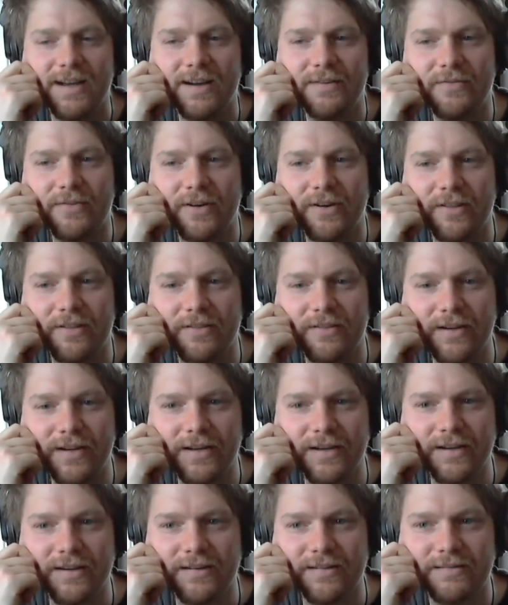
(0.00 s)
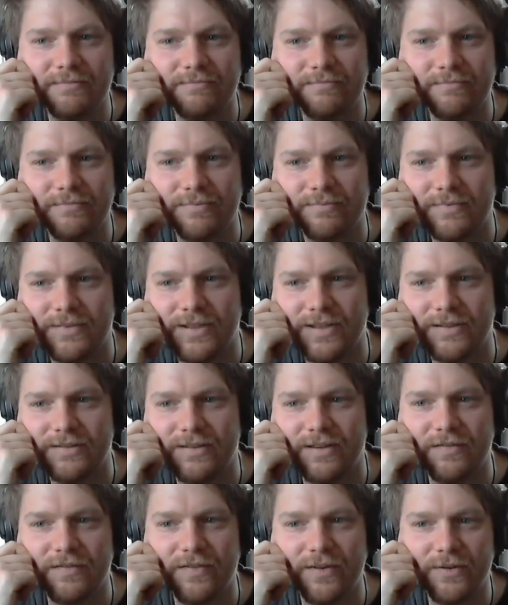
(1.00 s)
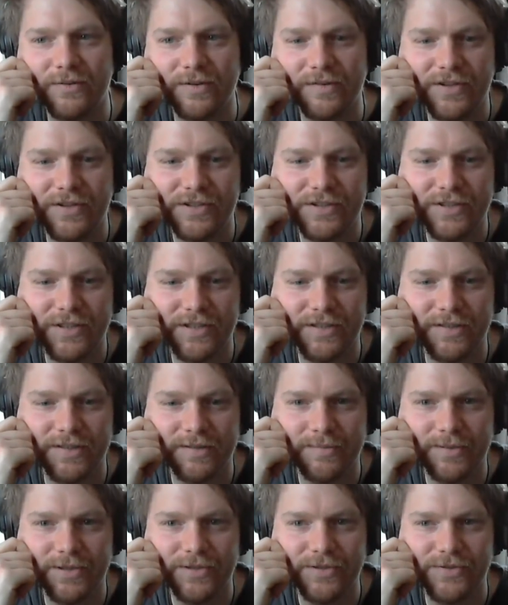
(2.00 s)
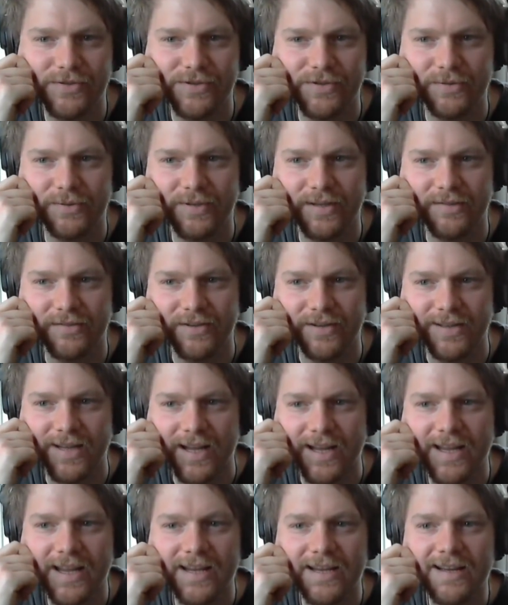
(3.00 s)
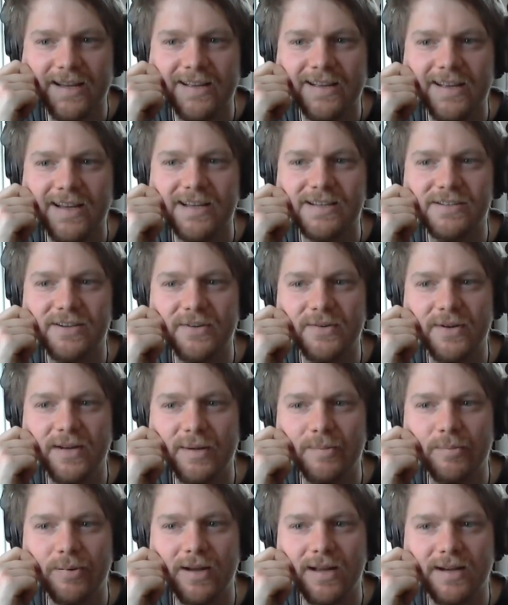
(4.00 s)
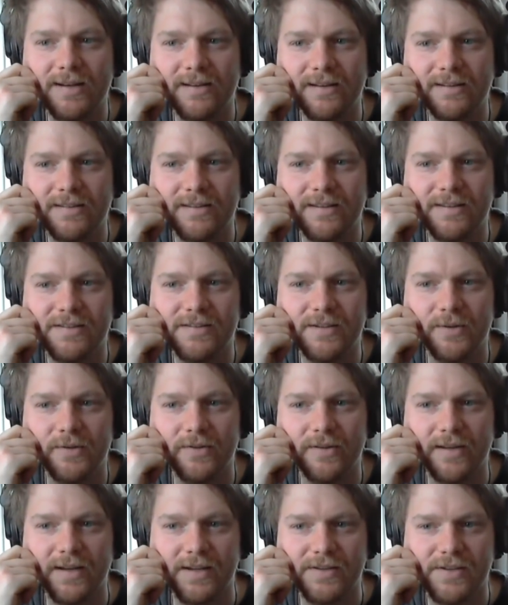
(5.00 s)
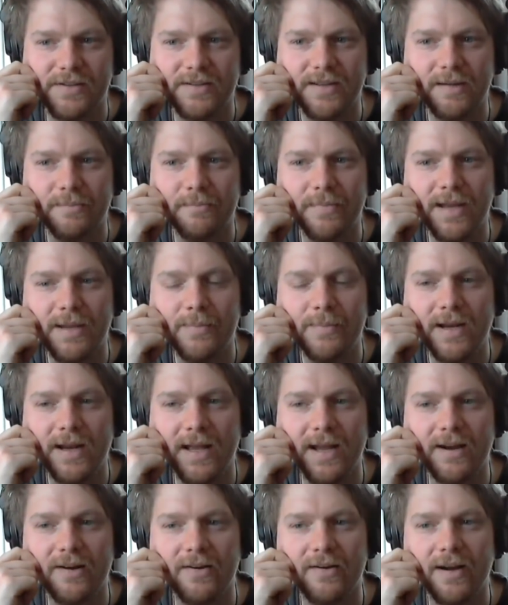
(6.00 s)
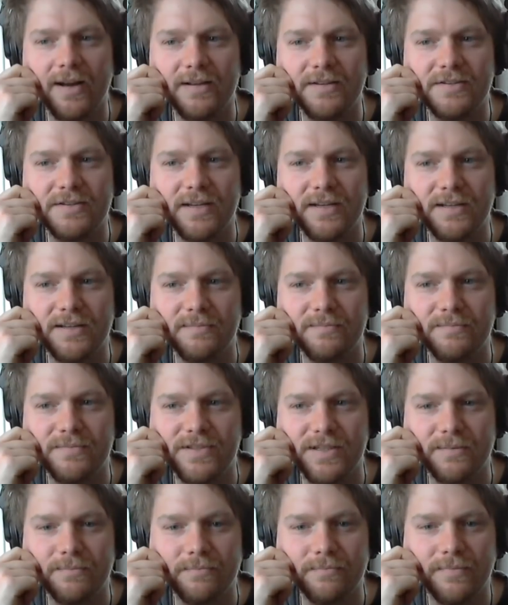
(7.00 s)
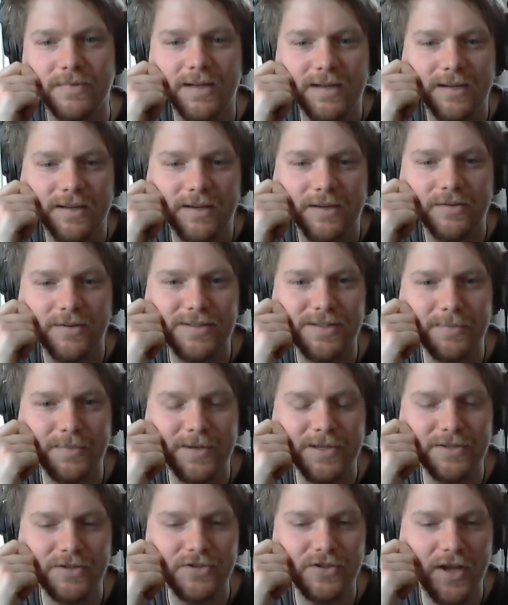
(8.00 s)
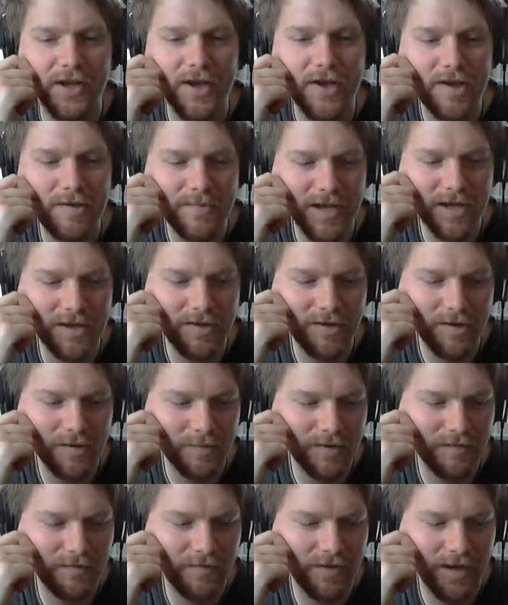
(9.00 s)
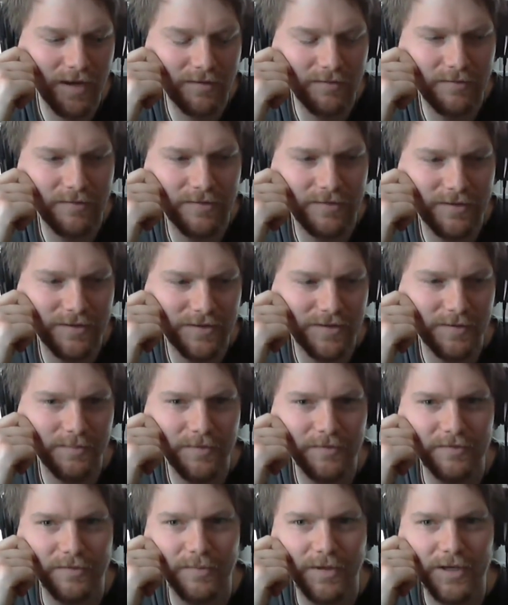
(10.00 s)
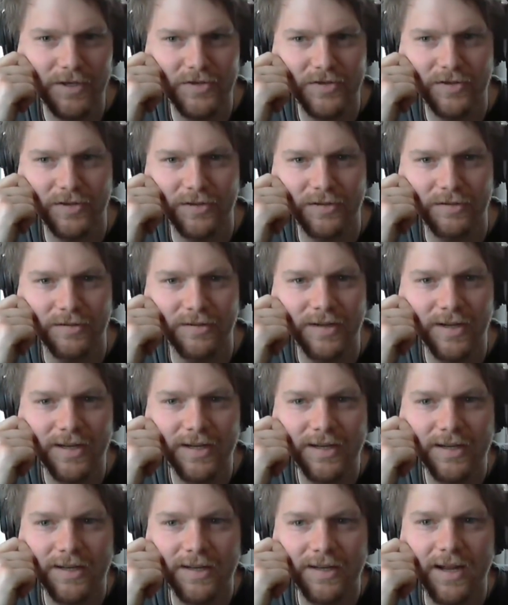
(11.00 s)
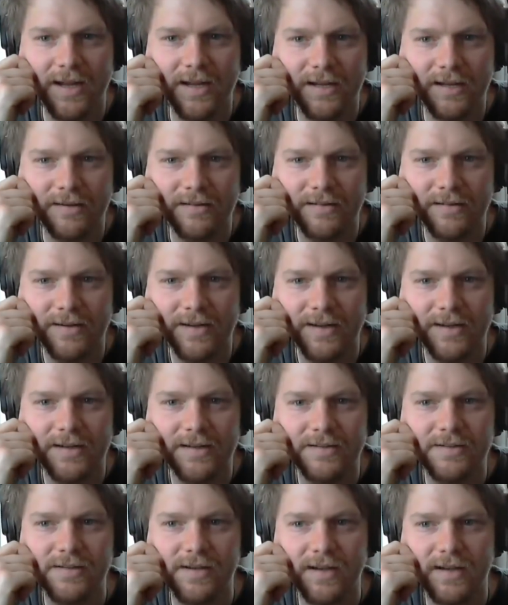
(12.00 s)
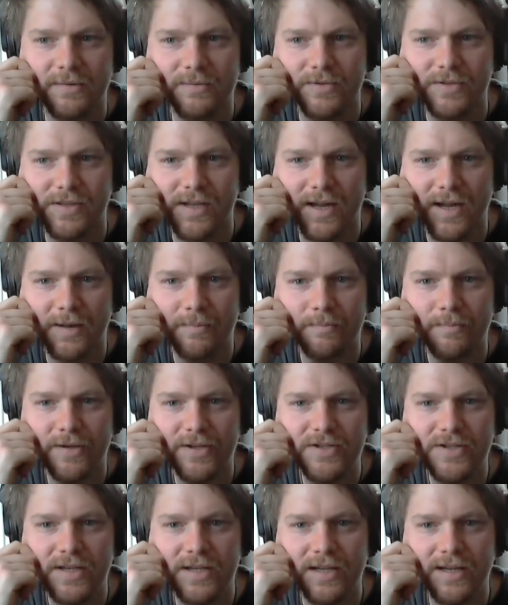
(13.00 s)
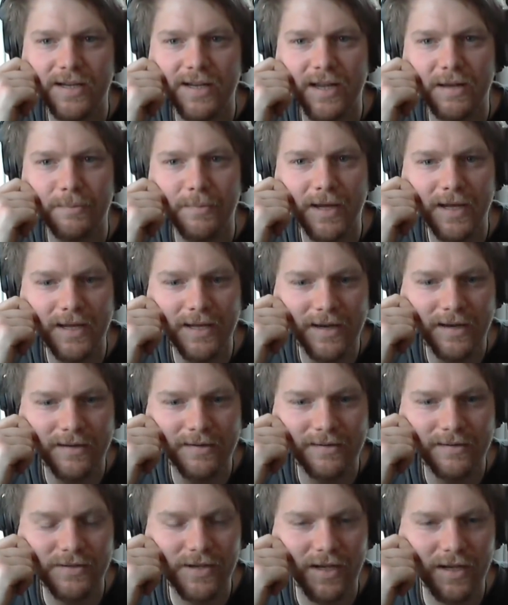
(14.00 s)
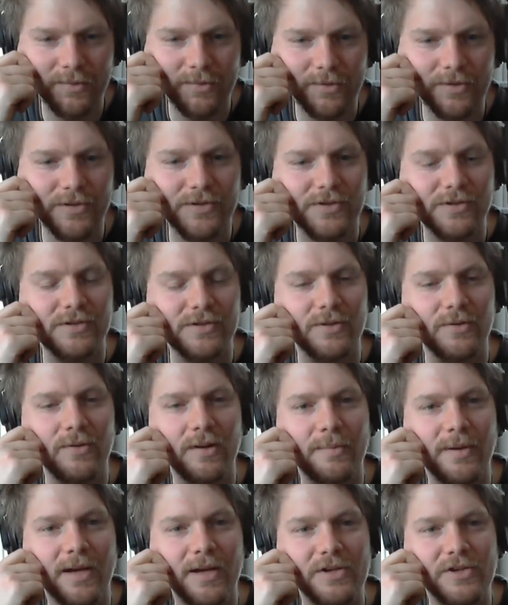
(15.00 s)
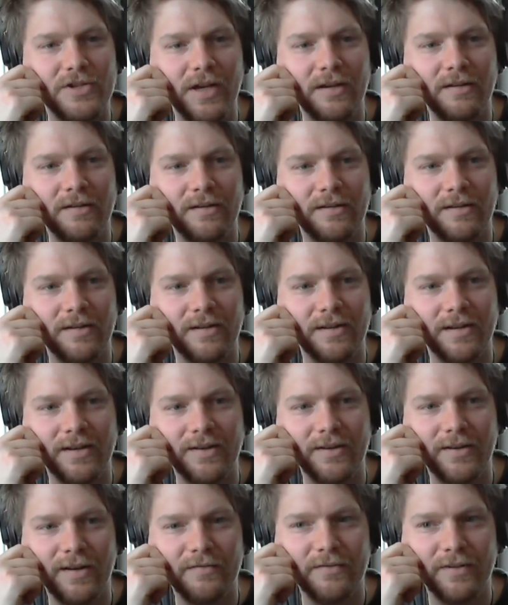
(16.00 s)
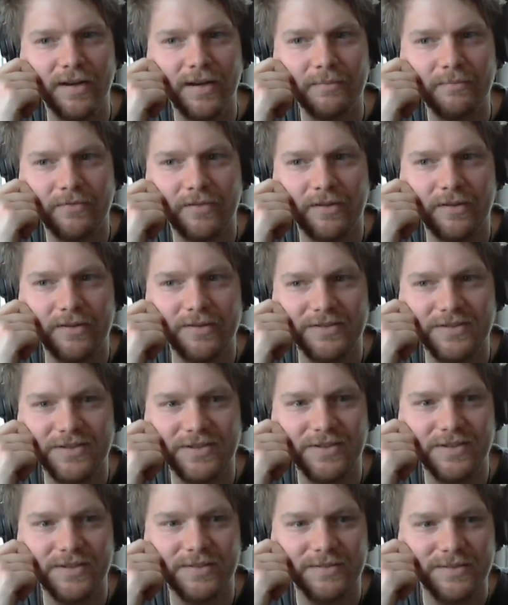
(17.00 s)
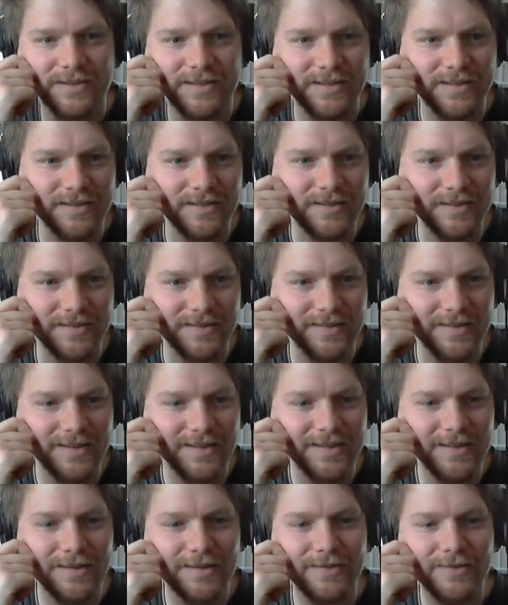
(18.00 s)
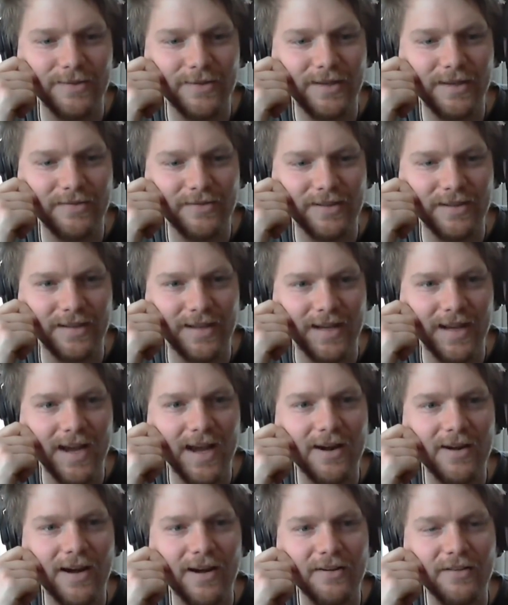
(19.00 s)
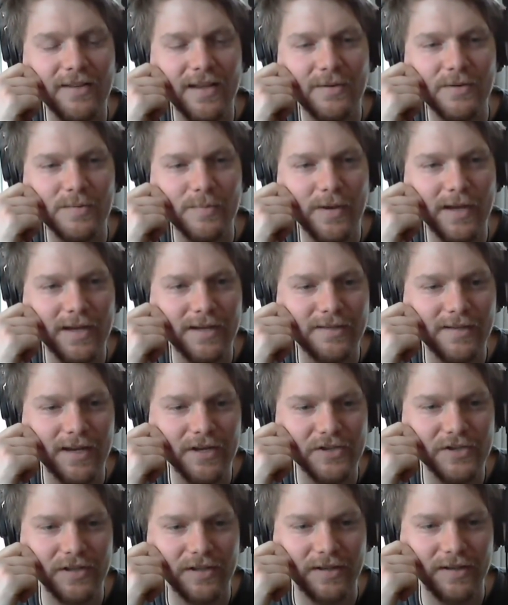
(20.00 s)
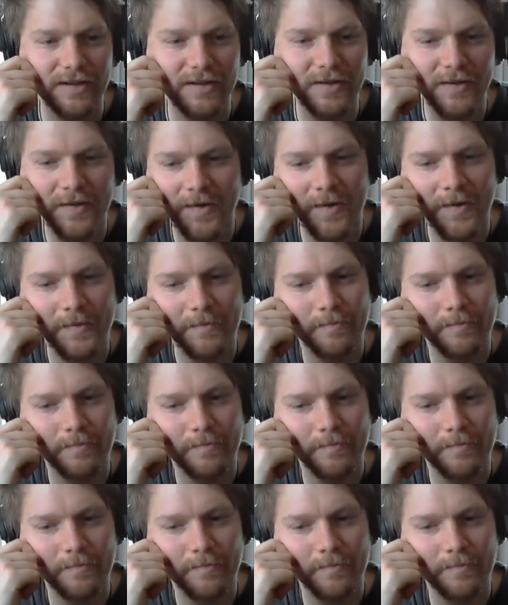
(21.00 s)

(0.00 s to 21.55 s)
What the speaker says: everything to default of SJWs or whatever. Like, he's not really plugged into this whole thing. So I think maybe, like, Kraut sent him some crazy message, like, "Hey, there you go, we found some information," and Sargon was like, "I'm busy, like, making Star Wars all about gender. You know, I don't have time for this." So, whatever. Like, I don't think he was paying attention, you know?